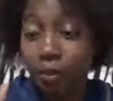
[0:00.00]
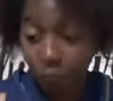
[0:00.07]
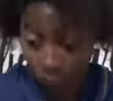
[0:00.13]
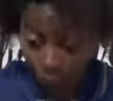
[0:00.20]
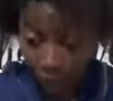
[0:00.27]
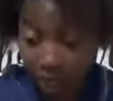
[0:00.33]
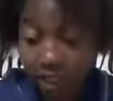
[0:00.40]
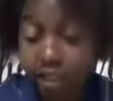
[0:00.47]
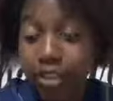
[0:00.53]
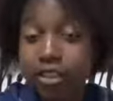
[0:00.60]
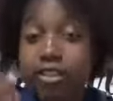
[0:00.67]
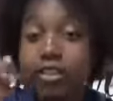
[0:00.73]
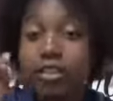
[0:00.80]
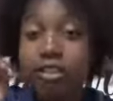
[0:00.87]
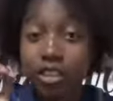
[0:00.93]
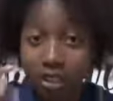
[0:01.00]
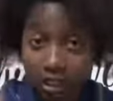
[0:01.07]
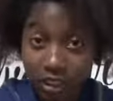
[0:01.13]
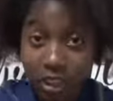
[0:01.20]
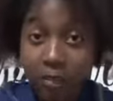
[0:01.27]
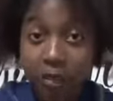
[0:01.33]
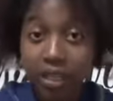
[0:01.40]
water,
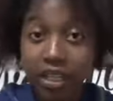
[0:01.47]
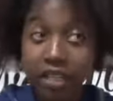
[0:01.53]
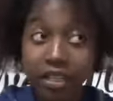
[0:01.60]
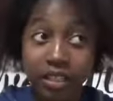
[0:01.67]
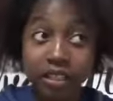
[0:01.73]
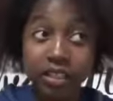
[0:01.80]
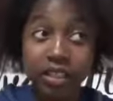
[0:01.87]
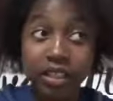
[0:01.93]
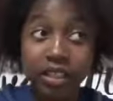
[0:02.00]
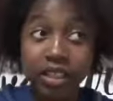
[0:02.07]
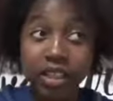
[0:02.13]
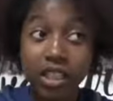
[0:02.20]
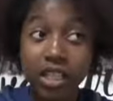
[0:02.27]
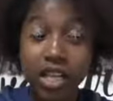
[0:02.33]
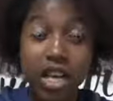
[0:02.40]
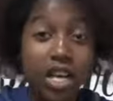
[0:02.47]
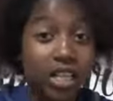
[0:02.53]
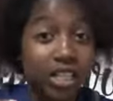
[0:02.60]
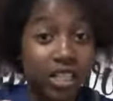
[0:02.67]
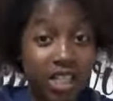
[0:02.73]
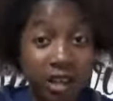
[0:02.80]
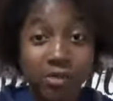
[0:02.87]
lemon,
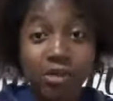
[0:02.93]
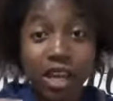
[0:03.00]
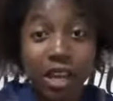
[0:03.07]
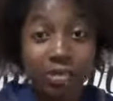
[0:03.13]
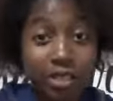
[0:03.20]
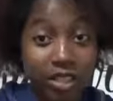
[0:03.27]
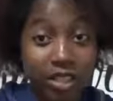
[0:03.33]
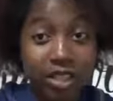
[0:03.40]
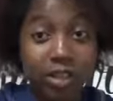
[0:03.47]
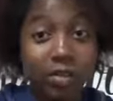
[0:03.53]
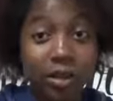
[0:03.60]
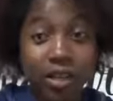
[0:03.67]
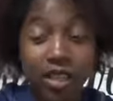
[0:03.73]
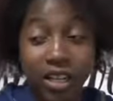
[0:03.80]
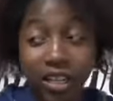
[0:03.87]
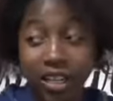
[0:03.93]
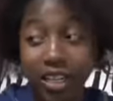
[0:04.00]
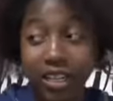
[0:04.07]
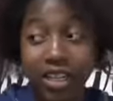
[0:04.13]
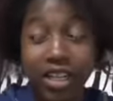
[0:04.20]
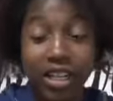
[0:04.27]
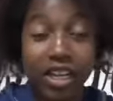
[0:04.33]
and sometimes a little bit of
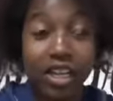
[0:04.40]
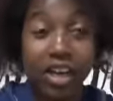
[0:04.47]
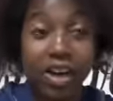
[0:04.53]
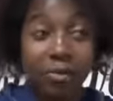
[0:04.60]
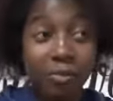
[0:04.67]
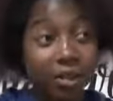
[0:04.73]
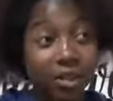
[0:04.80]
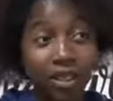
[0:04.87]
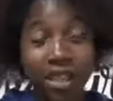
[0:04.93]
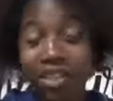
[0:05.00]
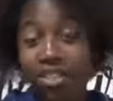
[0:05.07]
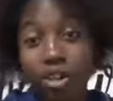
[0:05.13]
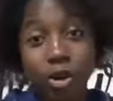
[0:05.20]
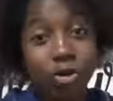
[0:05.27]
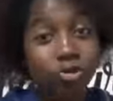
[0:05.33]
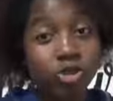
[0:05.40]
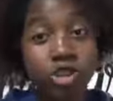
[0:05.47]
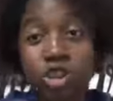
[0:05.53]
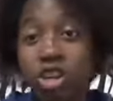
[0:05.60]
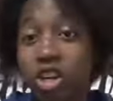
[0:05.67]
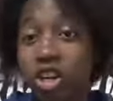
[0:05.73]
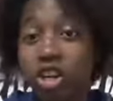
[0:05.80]
honey, but like no
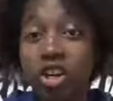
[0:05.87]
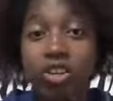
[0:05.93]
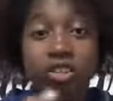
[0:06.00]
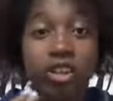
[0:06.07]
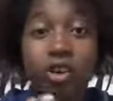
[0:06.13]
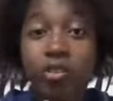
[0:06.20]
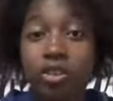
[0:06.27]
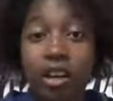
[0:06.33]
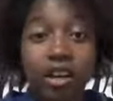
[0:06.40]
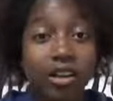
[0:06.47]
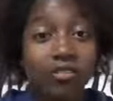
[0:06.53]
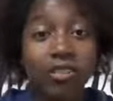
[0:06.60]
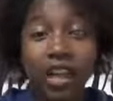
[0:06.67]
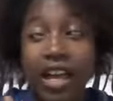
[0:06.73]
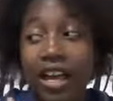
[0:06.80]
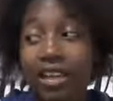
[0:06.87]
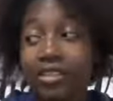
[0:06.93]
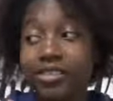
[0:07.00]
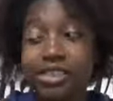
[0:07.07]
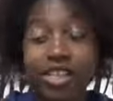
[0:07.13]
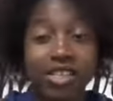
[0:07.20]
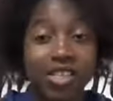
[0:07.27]
sugar, no none of
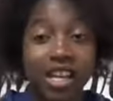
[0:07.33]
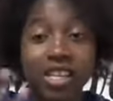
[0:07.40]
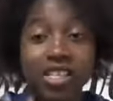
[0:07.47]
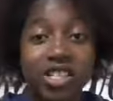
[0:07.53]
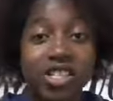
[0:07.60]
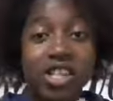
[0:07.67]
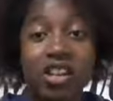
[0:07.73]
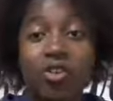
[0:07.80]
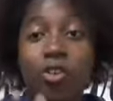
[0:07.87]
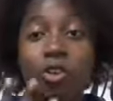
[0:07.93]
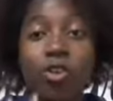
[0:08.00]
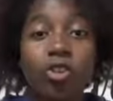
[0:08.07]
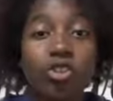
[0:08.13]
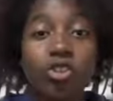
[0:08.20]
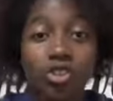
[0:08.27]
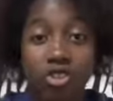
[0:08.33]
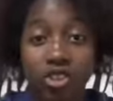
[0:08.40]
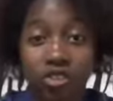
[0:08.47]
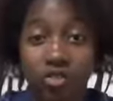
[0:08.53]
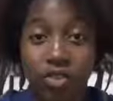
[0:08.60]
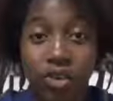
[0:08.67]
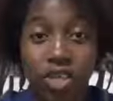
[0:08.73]
that, because that just irks on
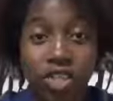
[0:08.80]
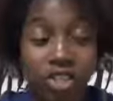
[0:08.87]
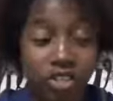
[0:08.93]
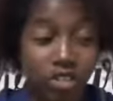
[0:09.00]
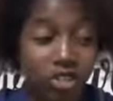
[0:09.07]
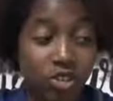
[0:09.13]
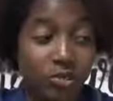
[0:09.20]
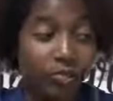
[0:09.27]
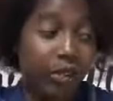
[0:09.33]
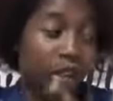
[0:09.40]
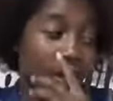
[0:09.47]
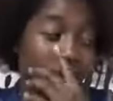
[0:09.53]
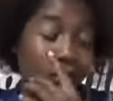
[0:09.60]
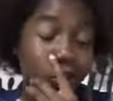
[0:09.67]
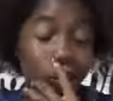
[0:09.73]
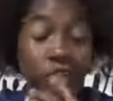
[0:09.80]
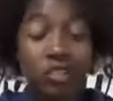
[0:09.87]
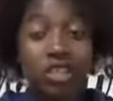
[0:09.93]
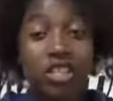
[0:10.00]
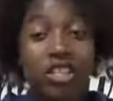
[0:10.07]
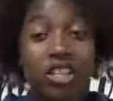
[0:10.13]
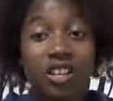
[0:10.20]
your voice too. So
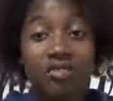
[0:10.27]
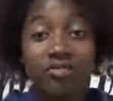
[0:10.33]
just